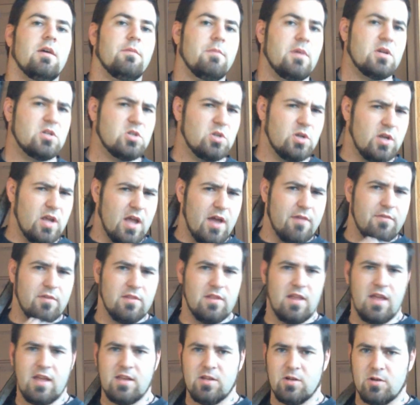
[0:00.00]
Make sure you have a
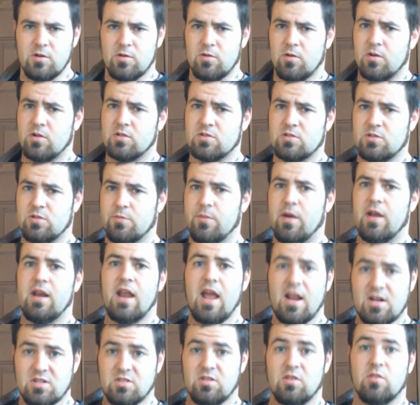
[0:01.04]
lanyard, or else you might
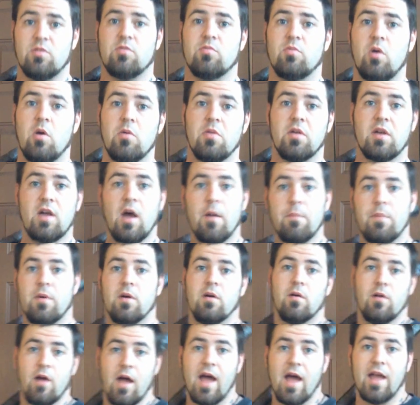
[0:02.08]
actually throw the cup
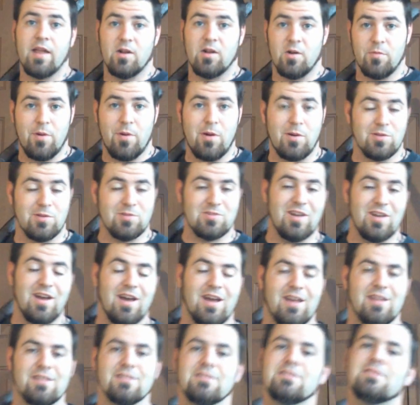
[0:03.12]
hilt at your opponent's
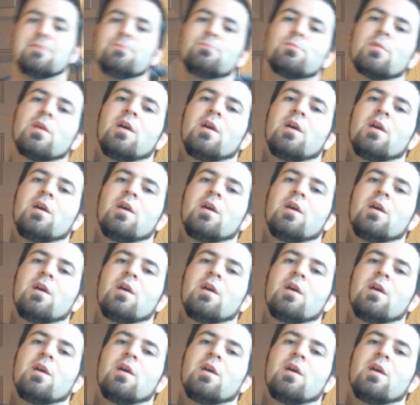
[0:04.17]
eyes.